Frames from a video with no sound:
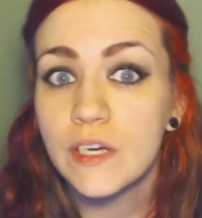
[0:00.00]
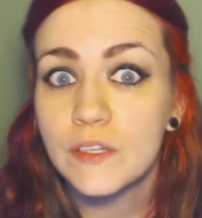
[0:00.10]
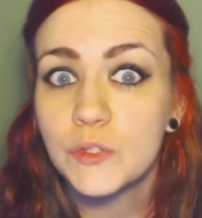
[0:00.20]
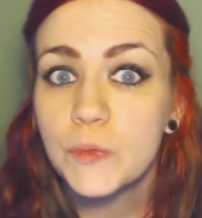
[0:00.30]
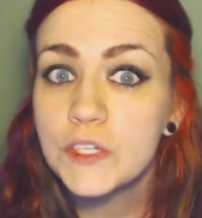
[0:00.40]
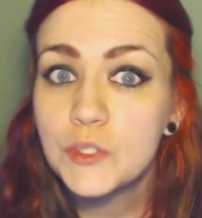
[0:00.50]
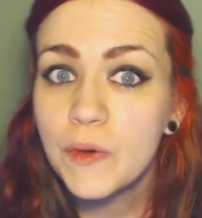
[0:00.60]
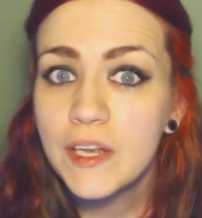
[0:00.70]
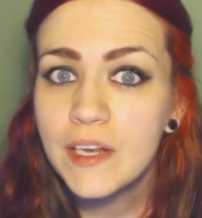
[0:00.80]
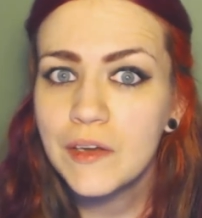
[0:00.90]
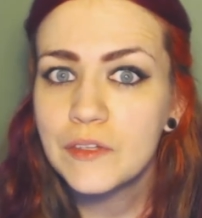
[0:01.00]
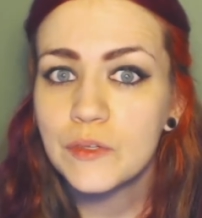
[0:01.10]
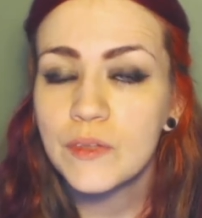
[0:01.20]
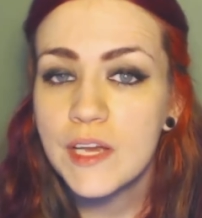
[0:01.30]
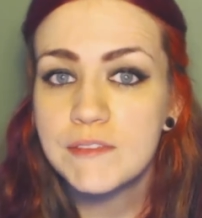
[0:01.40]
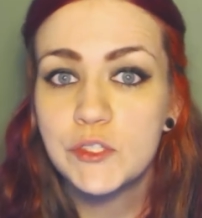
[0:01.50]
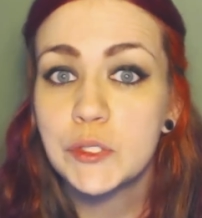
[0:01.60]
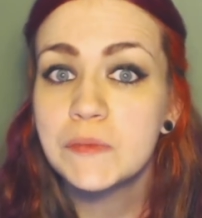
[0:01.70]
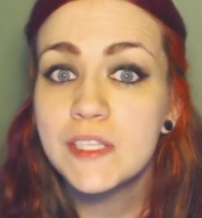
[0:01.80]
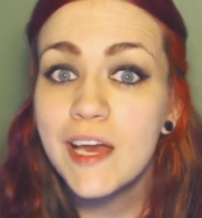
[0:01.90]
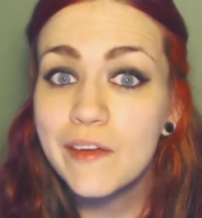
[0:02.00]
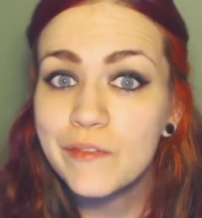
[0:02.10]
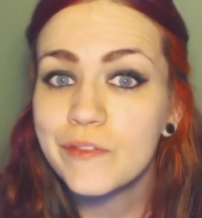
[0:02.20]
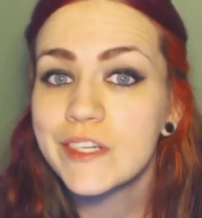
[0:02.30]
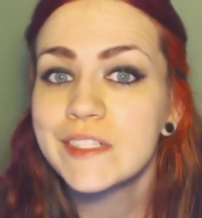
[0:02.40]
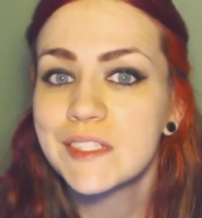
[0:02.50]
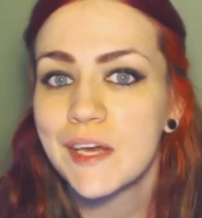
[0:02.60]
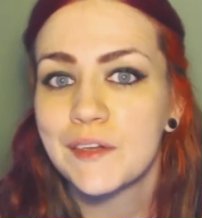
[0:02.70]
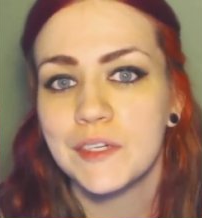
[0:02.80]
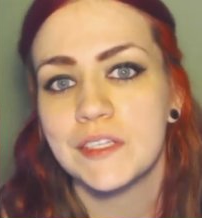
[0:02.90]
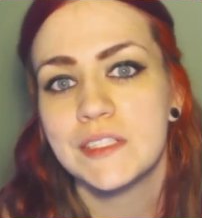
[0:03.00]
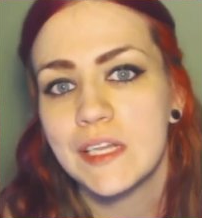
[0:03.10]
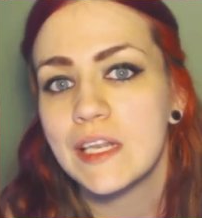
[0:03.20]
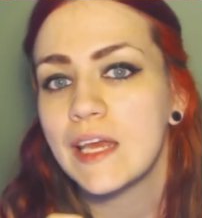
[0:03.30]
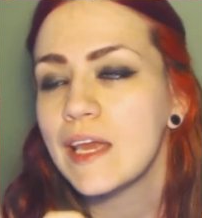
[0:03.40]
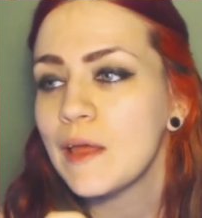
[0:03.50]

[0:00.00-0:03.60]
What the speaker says: on Twitch right now. I do live streams every Saturday, Sunday,